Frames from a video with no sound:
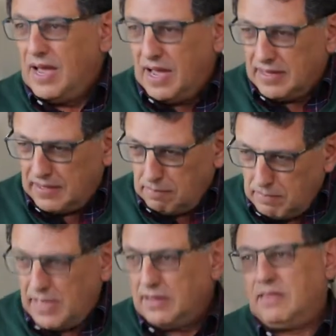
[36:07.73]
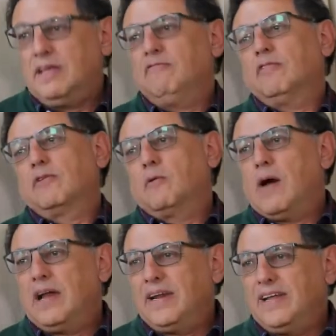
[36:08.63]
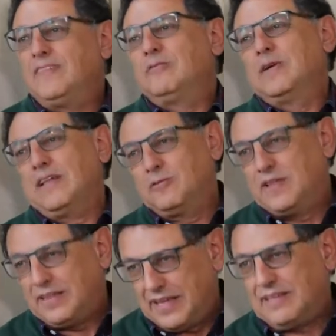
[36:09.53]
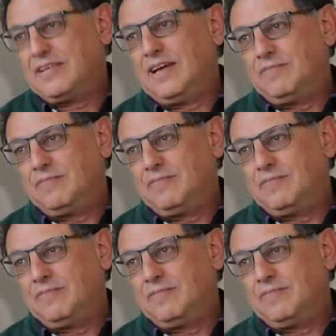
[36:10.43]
And the main thing for quality is to get to the delta